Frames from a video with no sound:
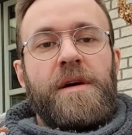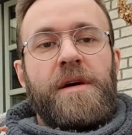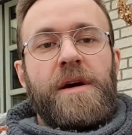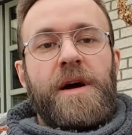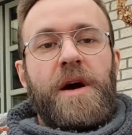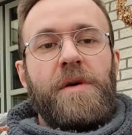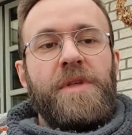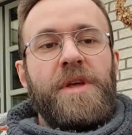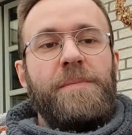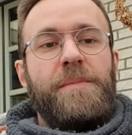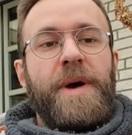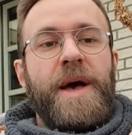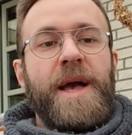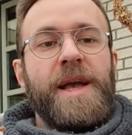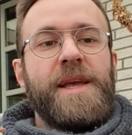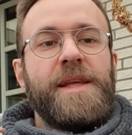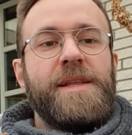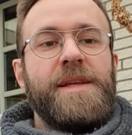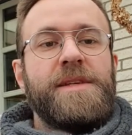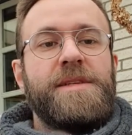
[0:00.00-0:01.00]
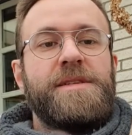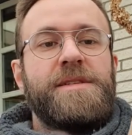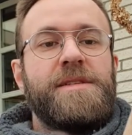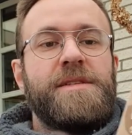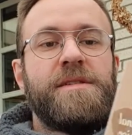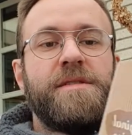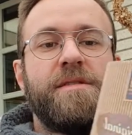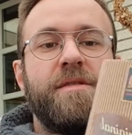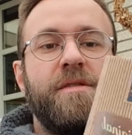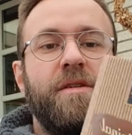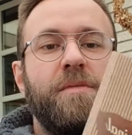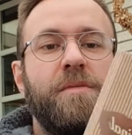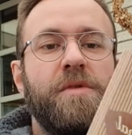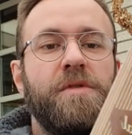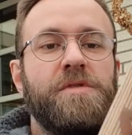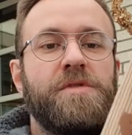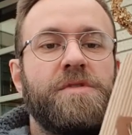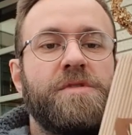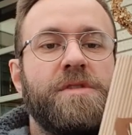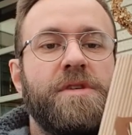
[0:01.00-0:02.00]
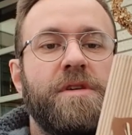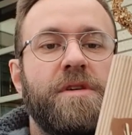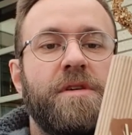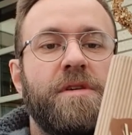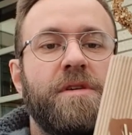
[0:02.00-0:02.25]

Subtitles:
how they pack it is almost